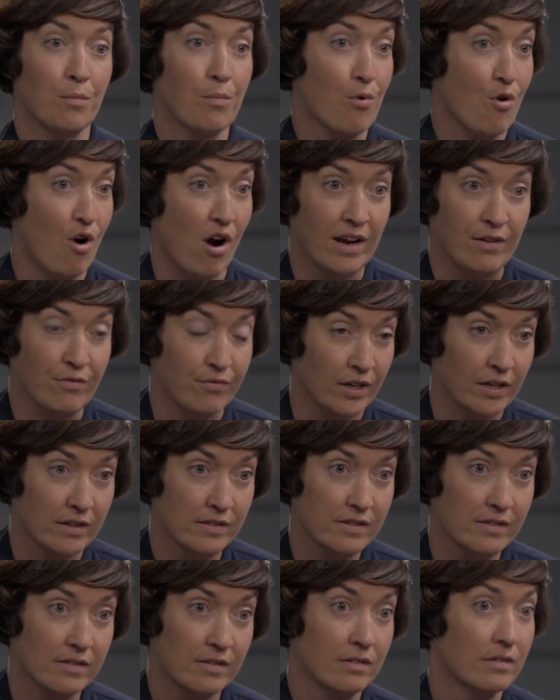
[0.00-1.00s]

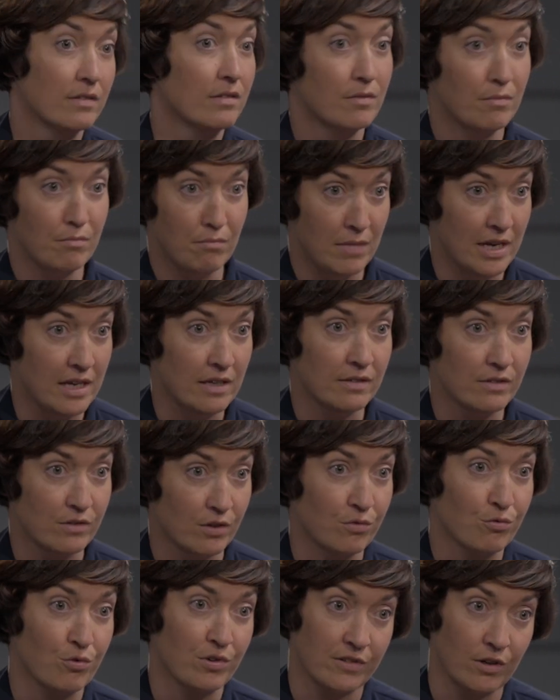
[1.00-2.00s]
private means
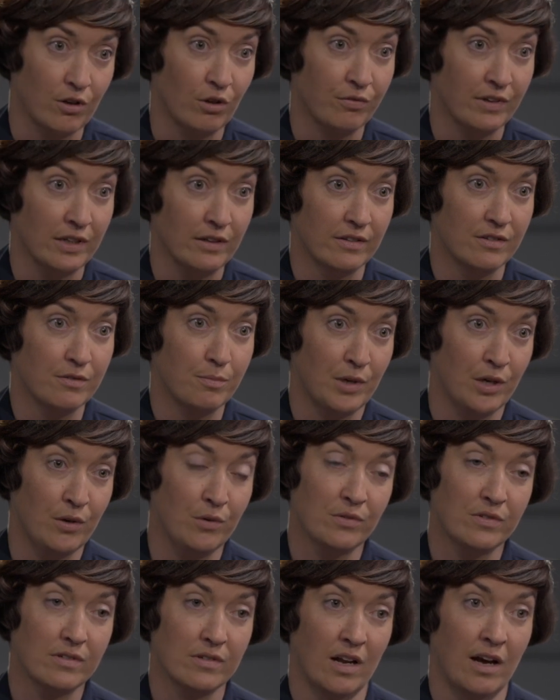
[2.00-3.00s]
of resolving
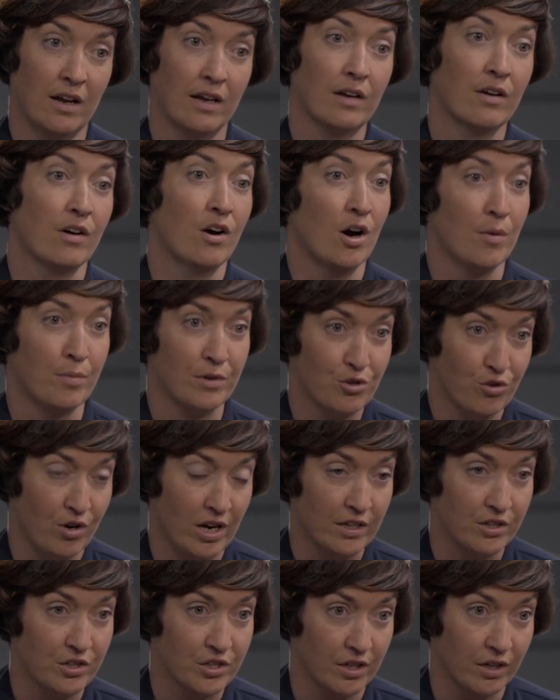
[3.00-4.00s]
disputes like
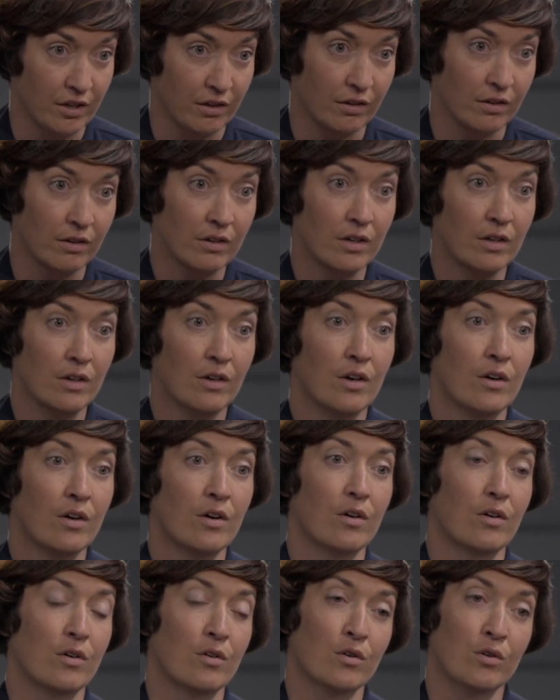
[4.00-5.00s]
arbitration
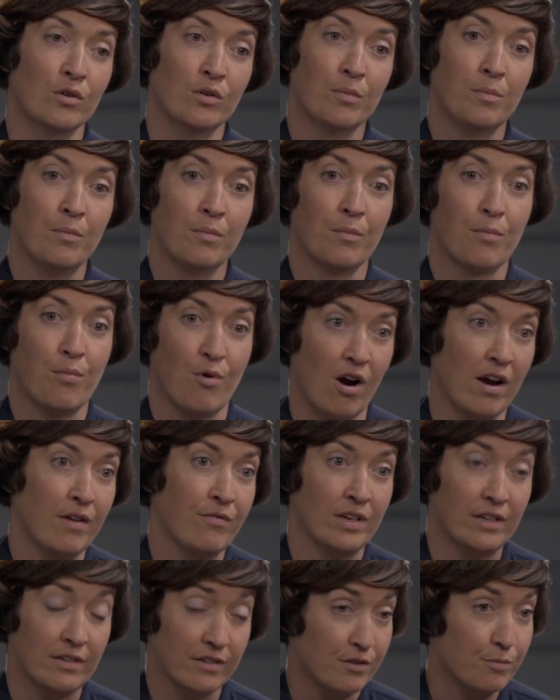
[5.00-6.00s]
or
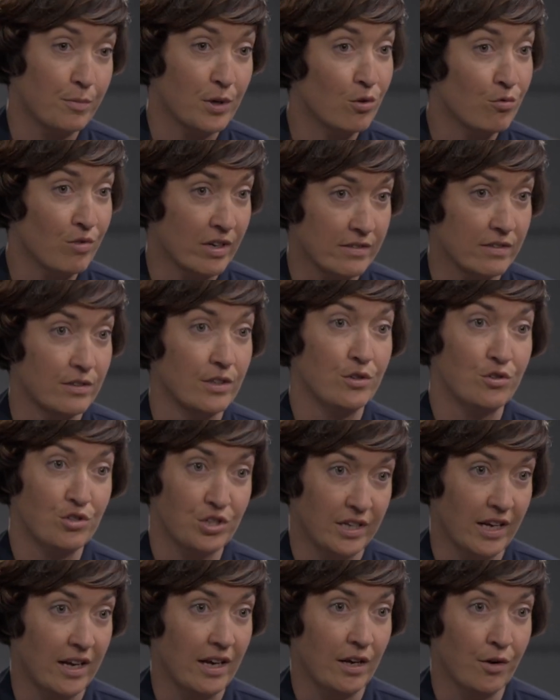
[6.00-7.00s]
private dispute
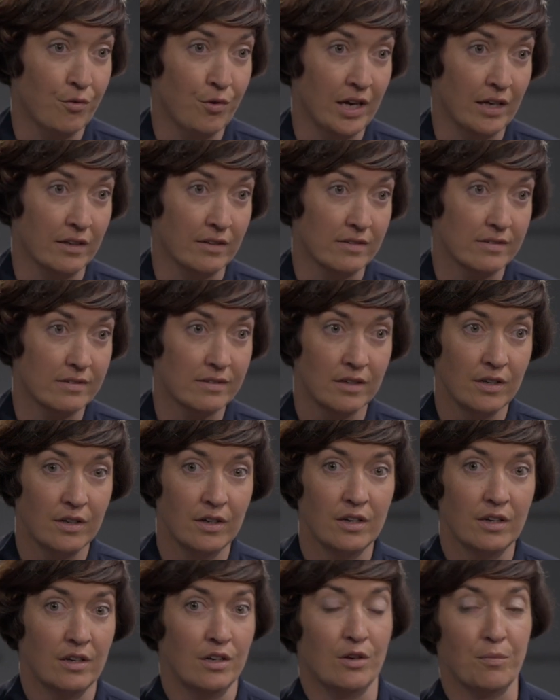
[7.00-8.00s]
resolution hearings,
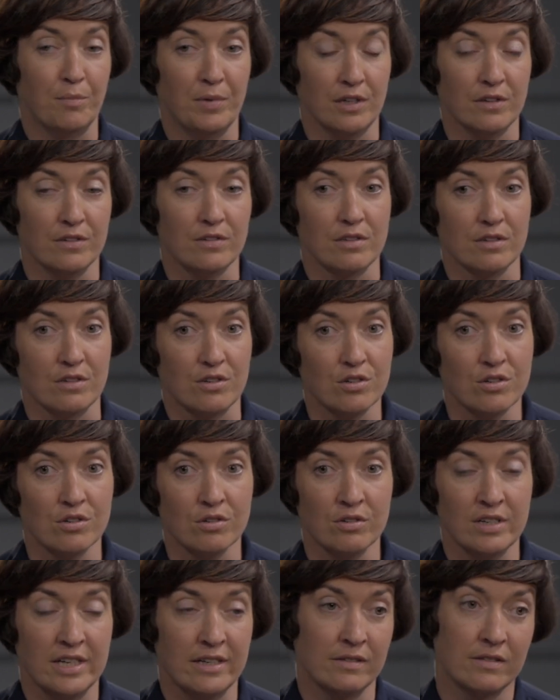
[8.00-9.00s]
because the
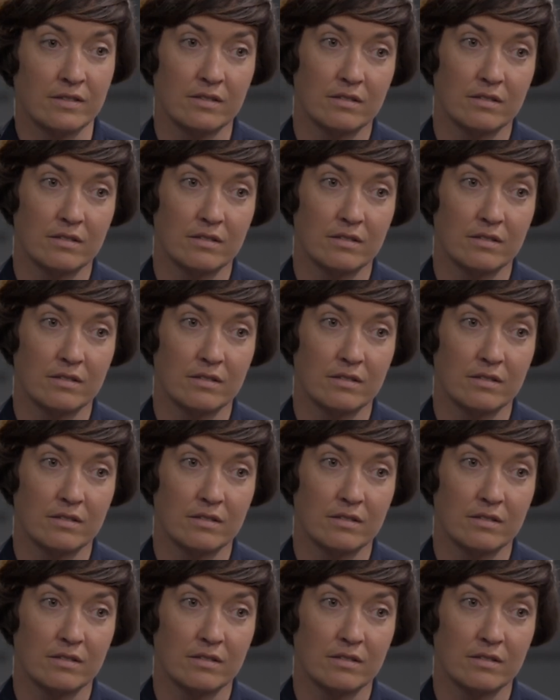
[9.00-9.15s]
court is